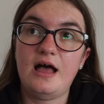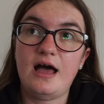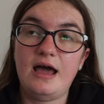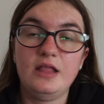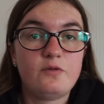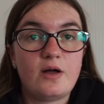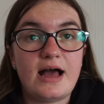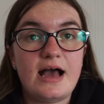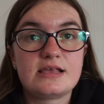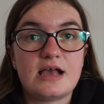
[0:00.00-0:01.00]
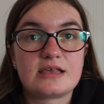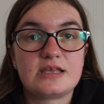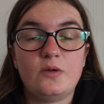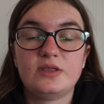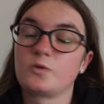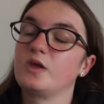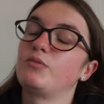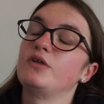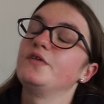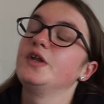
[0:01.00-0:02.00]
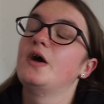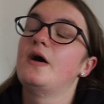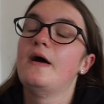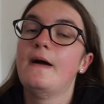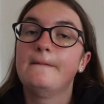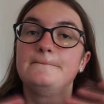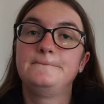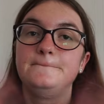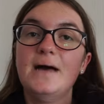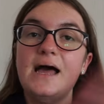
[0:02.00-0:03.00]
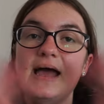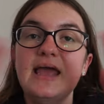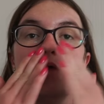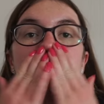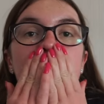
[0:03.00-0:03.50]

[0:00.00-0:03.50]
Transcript: I love you all, guys. I'll see you all next week with a brand new video. Bye.